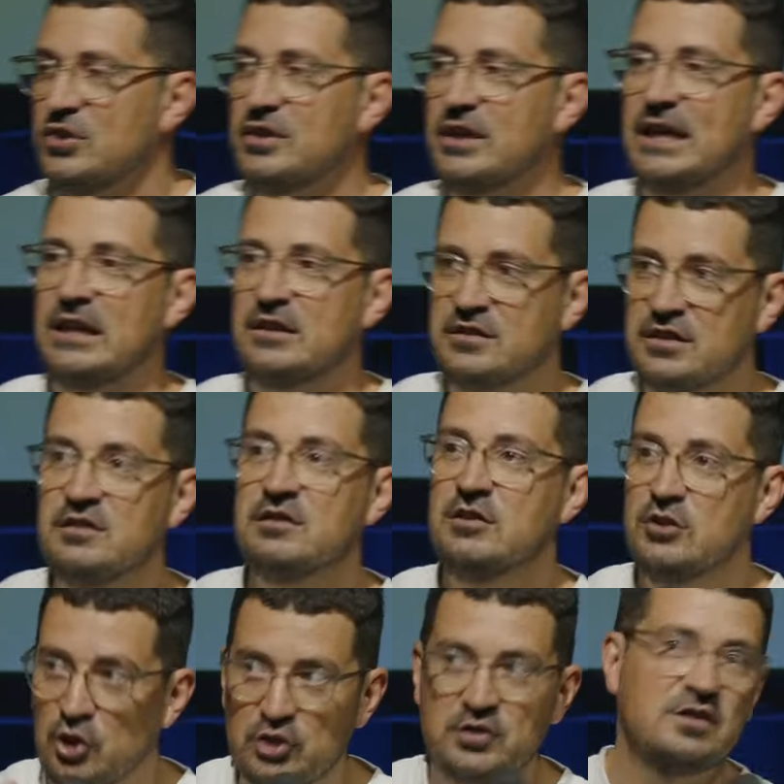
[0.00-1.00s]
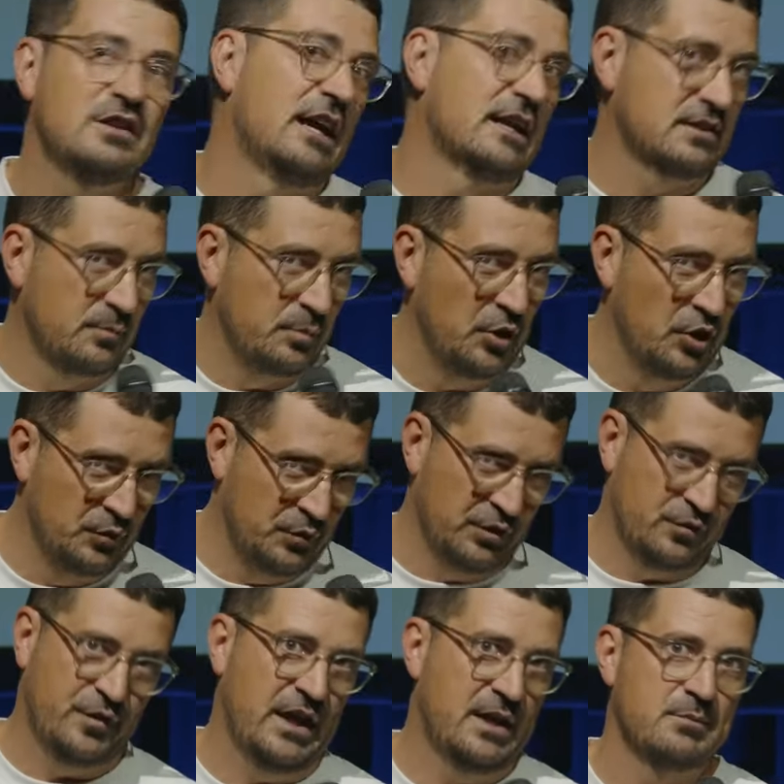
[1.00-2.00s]
it just looks like the perfect
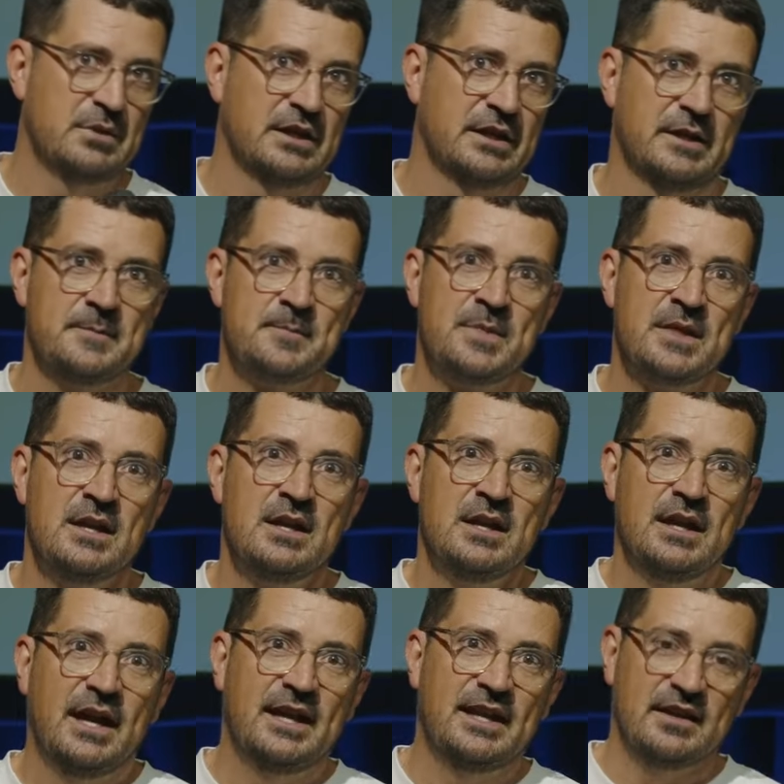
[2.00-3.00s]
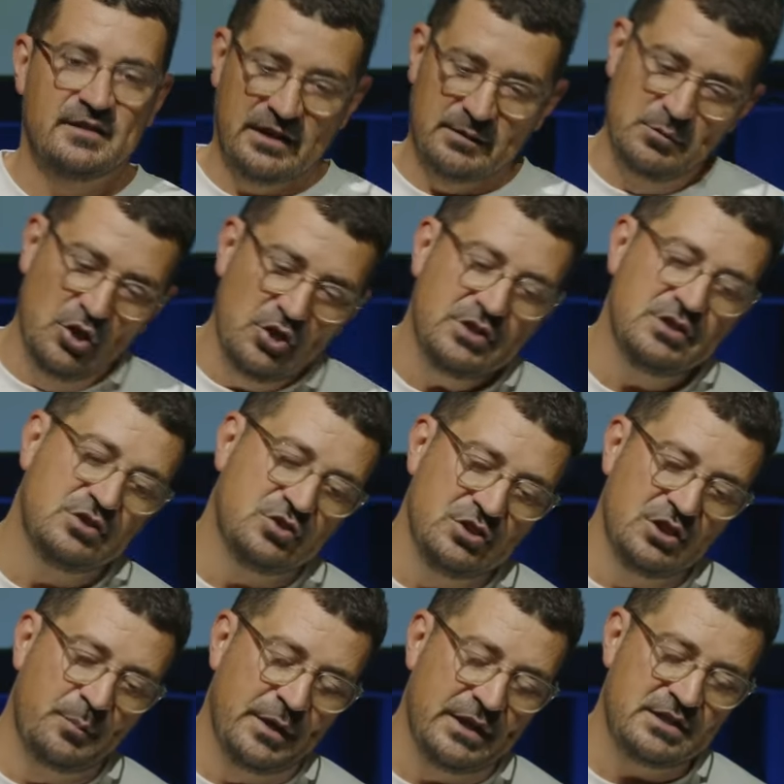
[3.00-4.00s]
family. And as I'm looking through
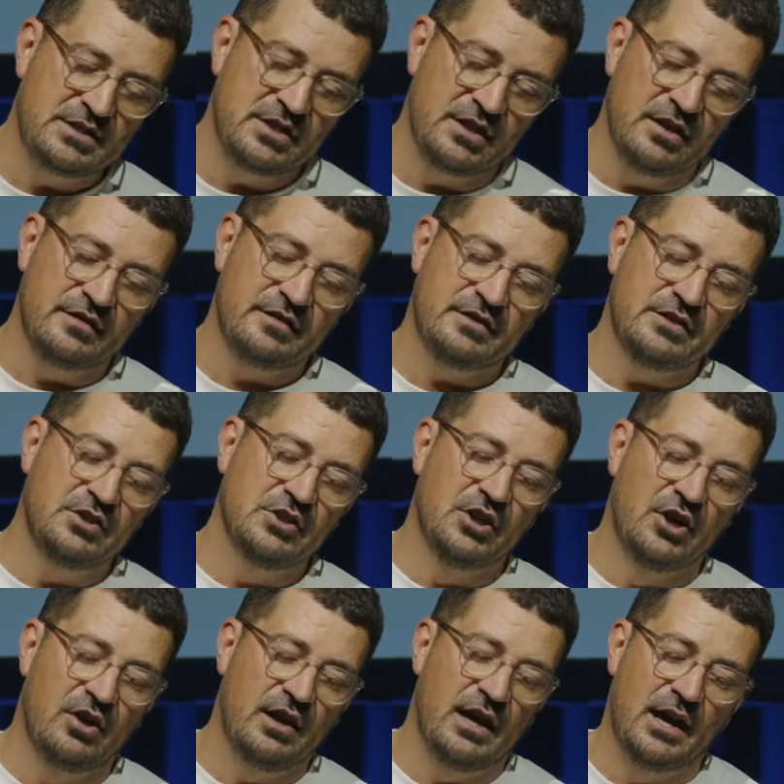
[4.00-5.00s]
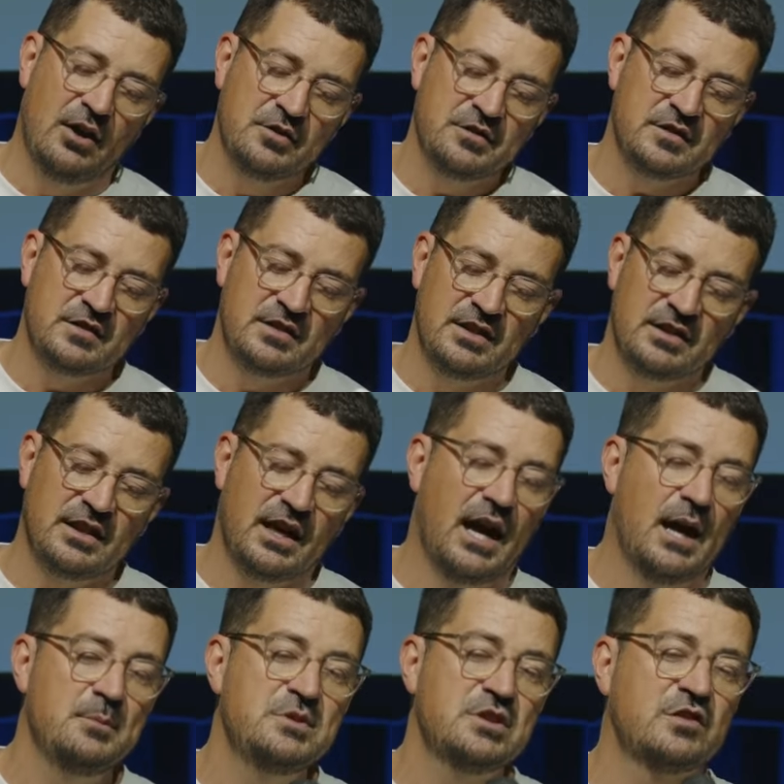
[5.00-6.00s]
the pictures, you know, I was just thinking,
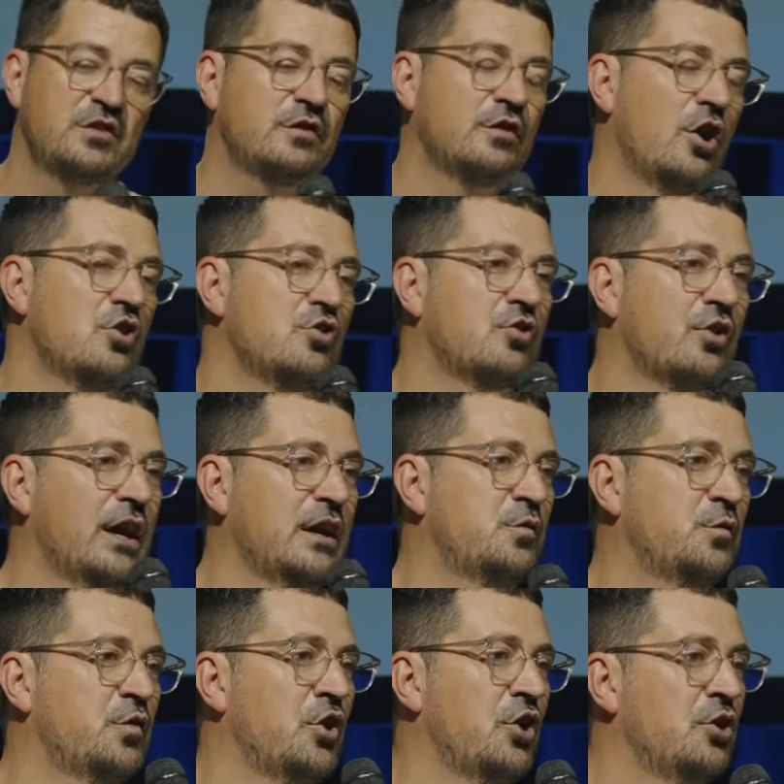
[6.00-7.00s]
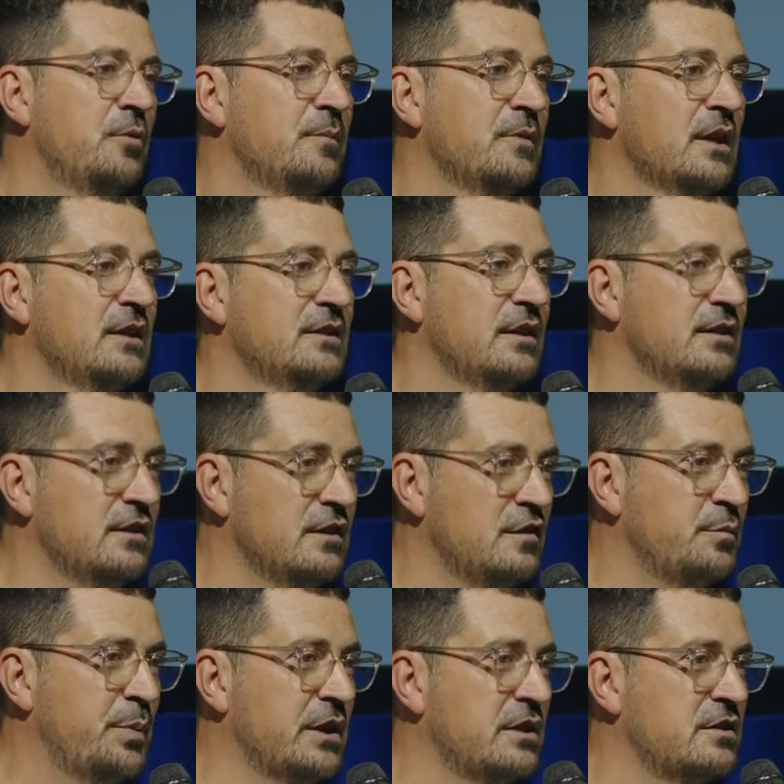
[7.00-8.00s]
I'm just so grateful that these
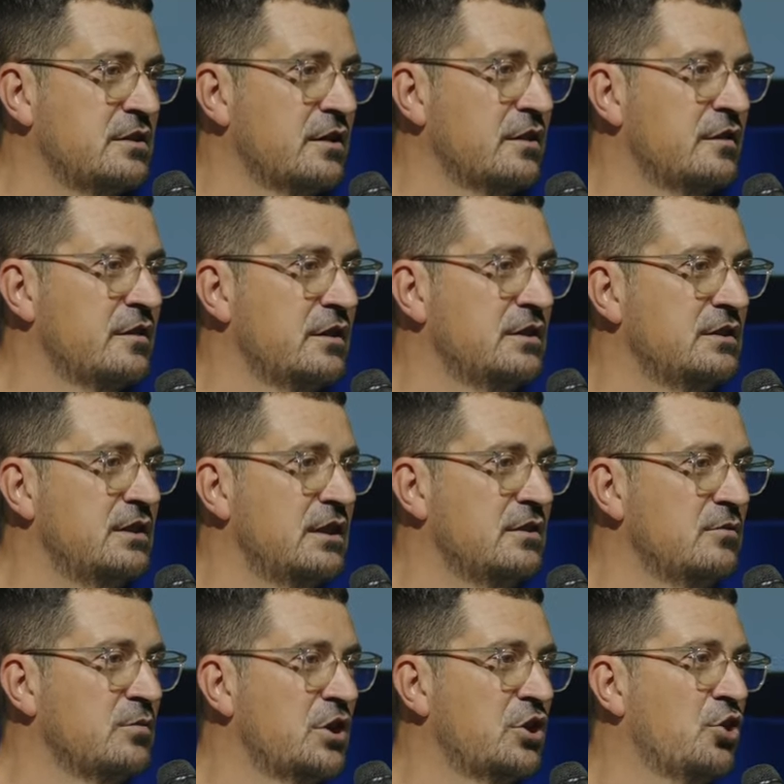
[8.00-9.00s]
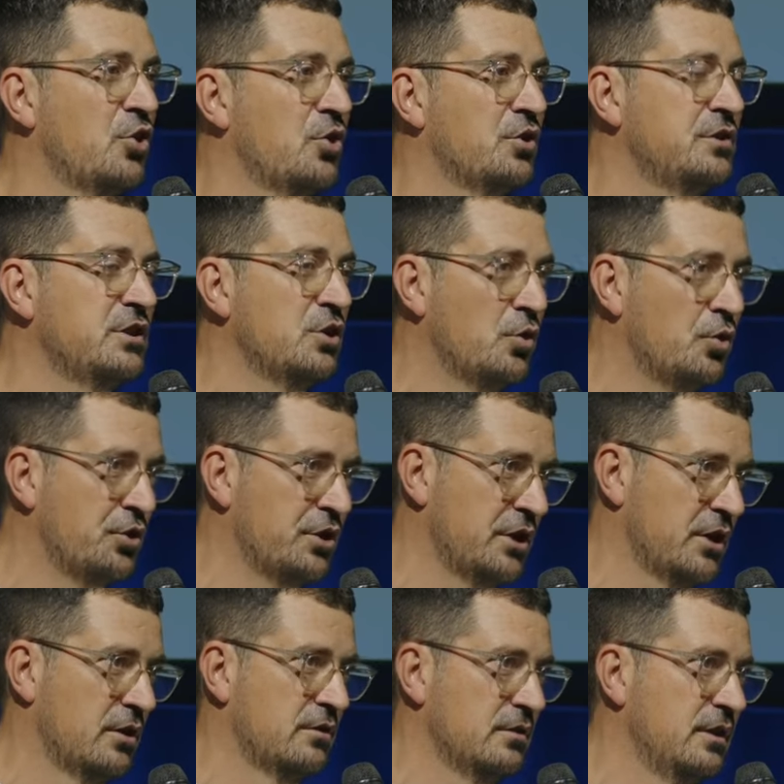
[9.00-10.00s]
pictures didn't record the
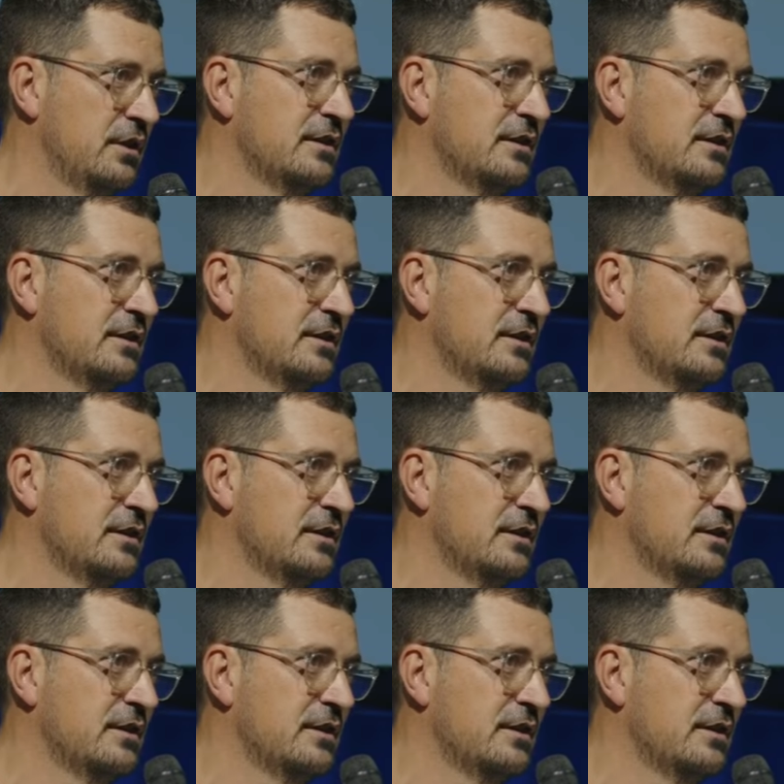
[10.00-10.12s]
audio.